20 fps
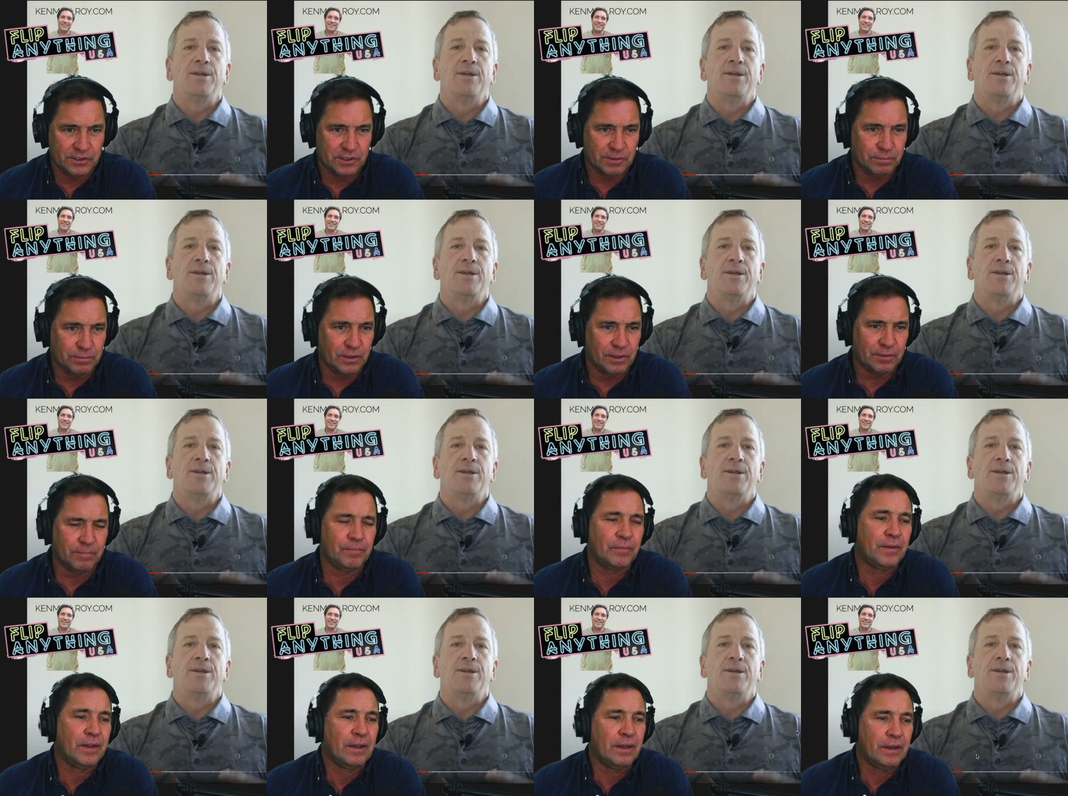Speaker 1: to put them,
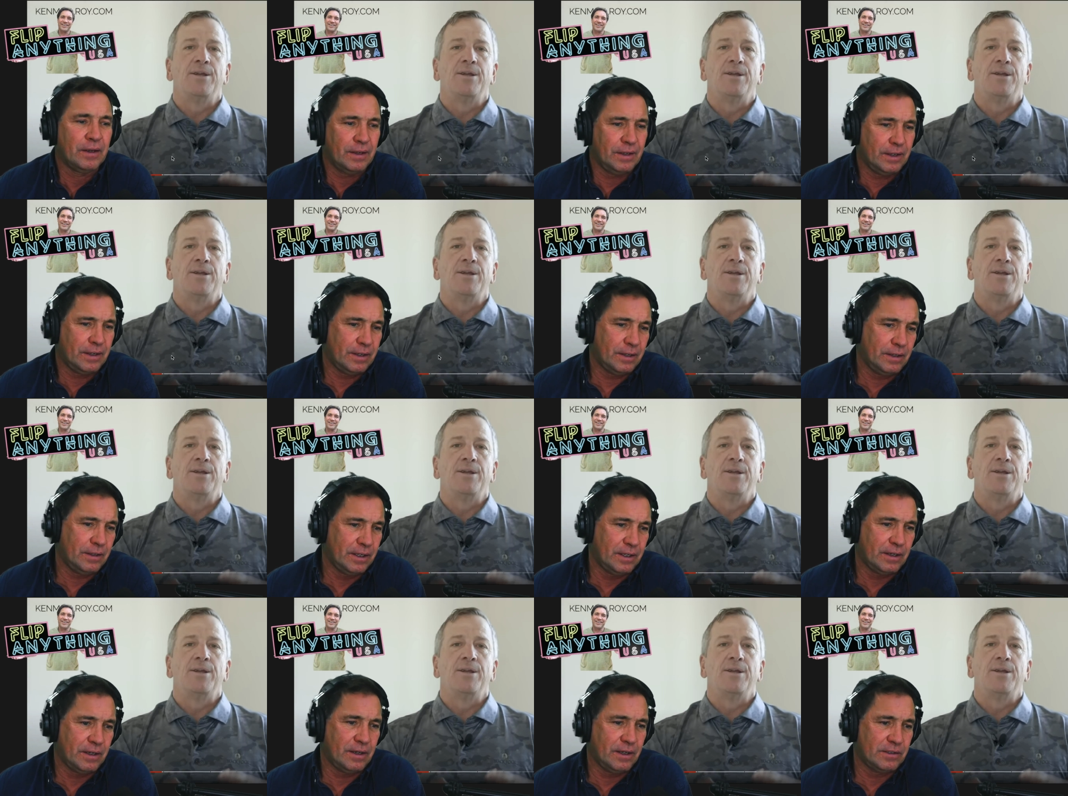and
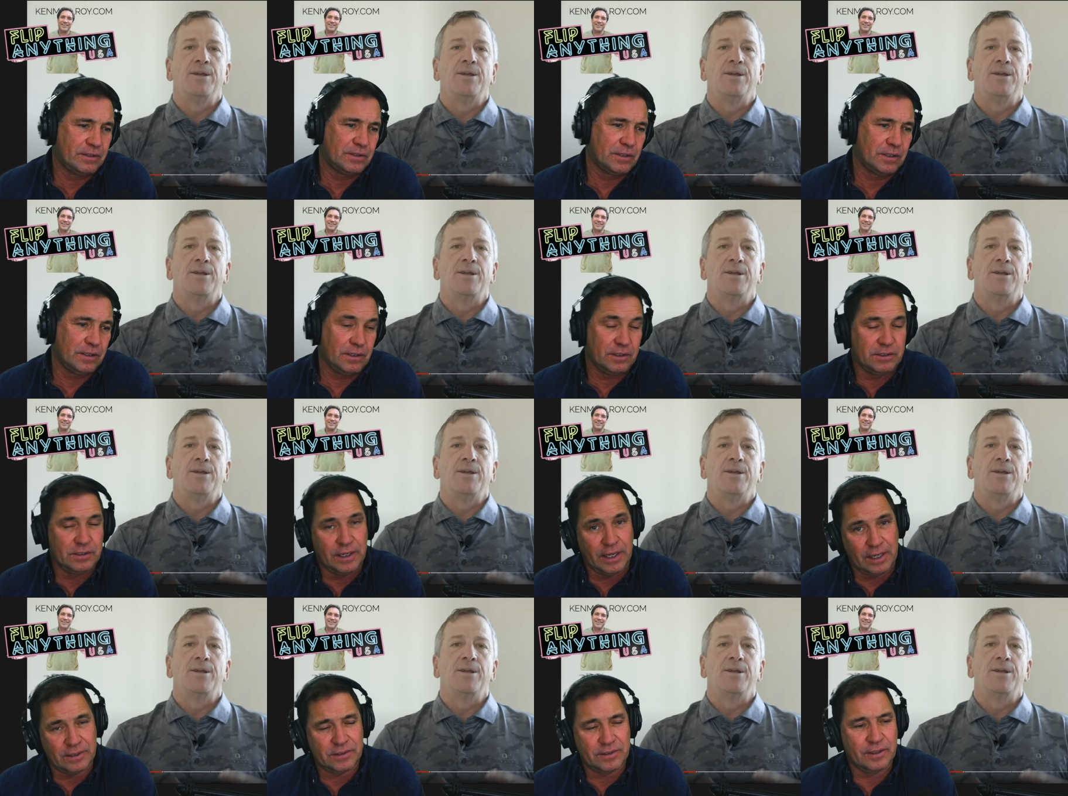it's a it's an
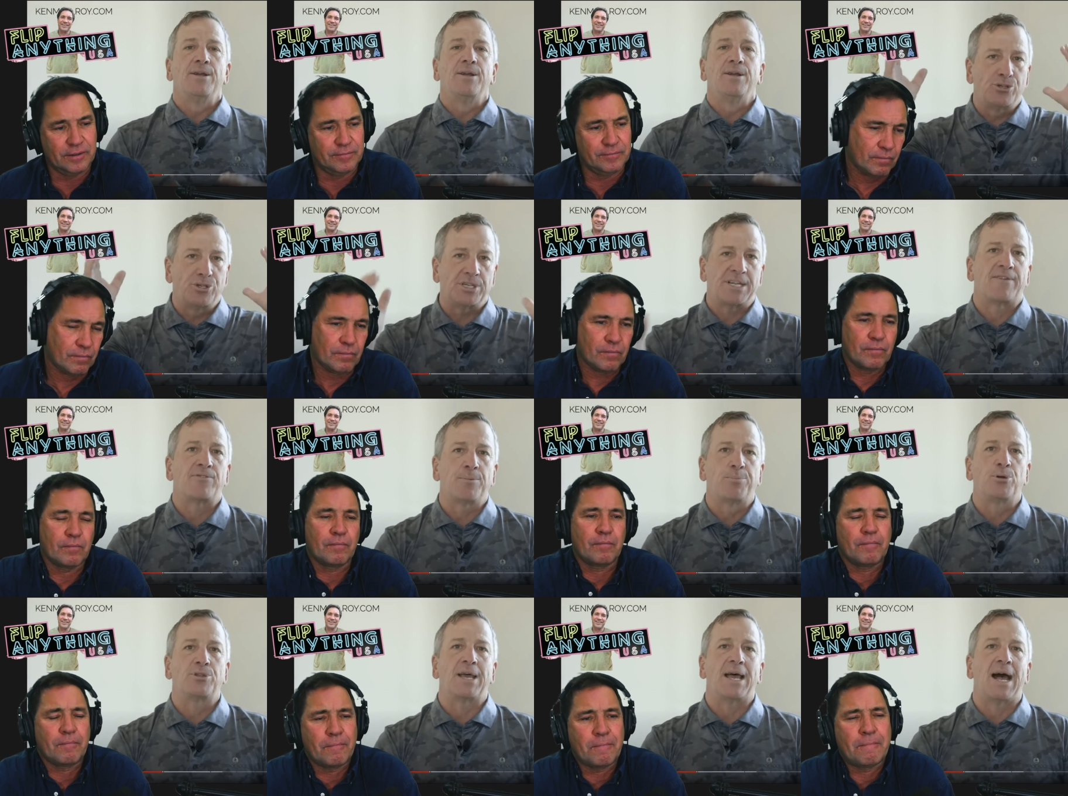asset.
Speaker 2: So you just have
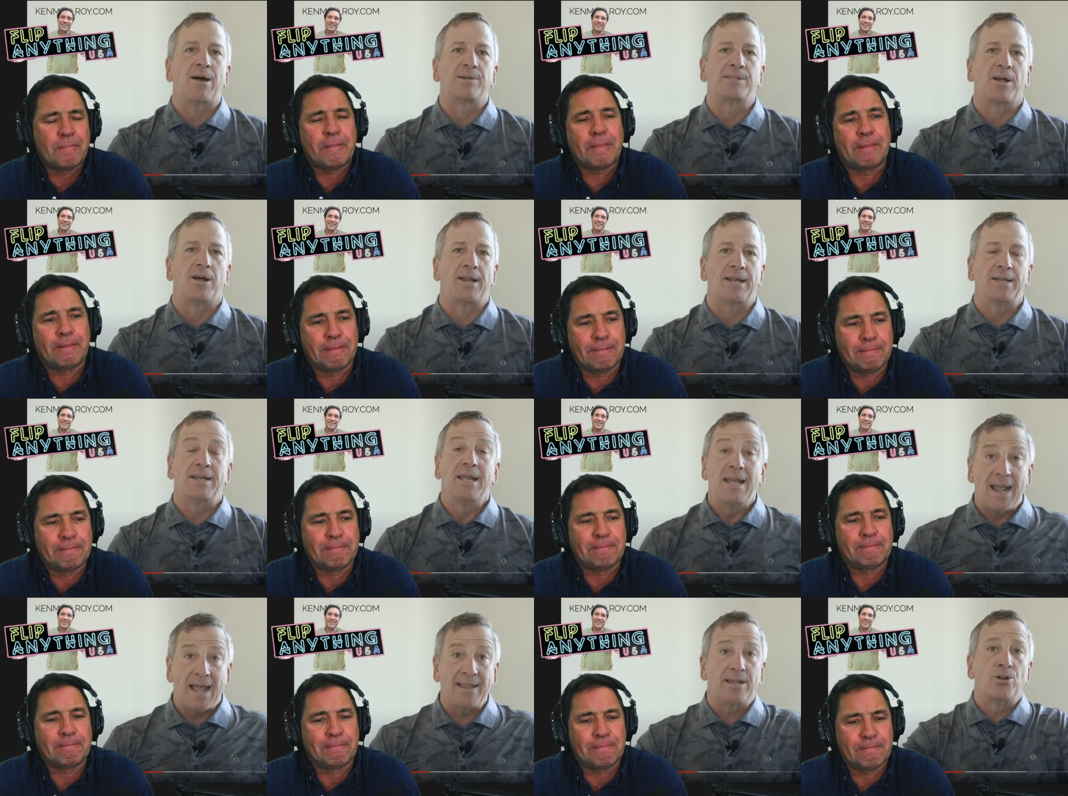to put the house on it
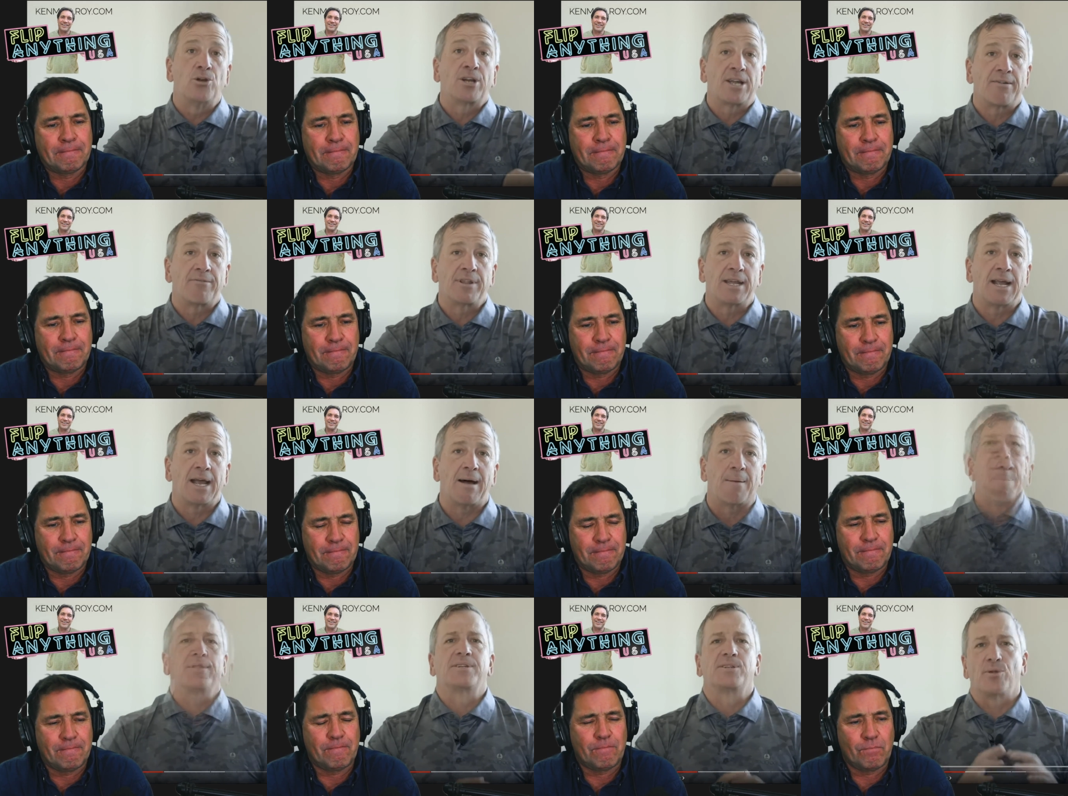and then hook everything
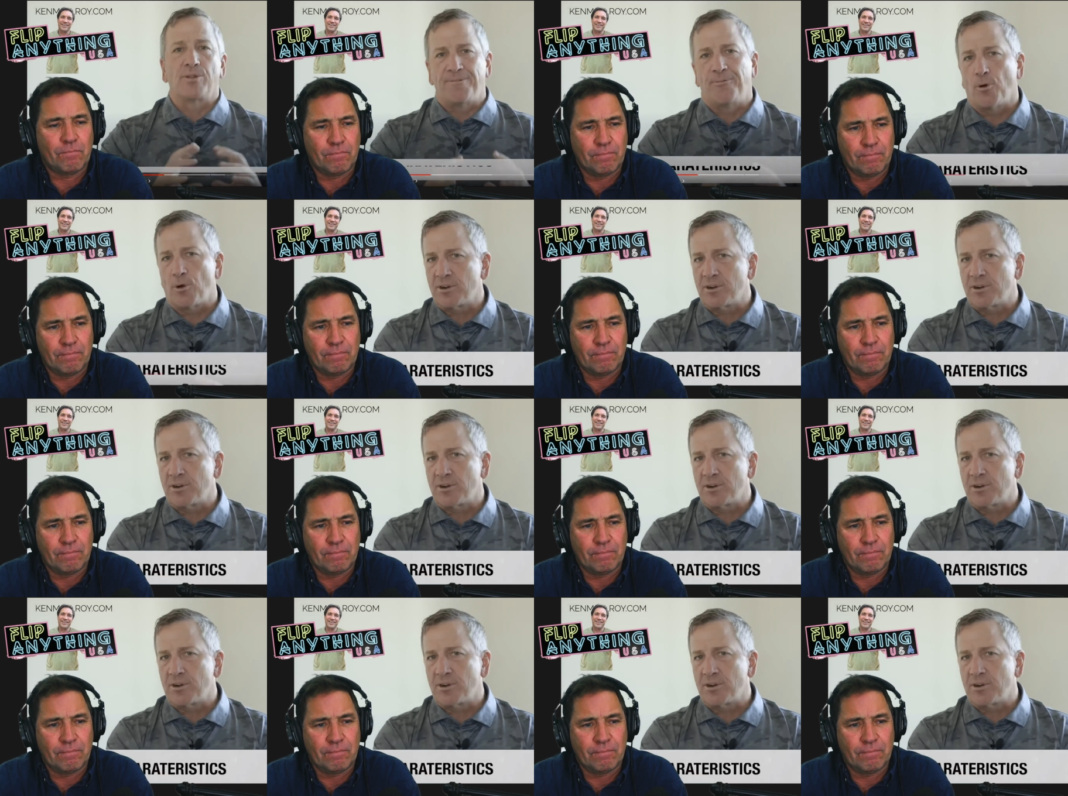up. So the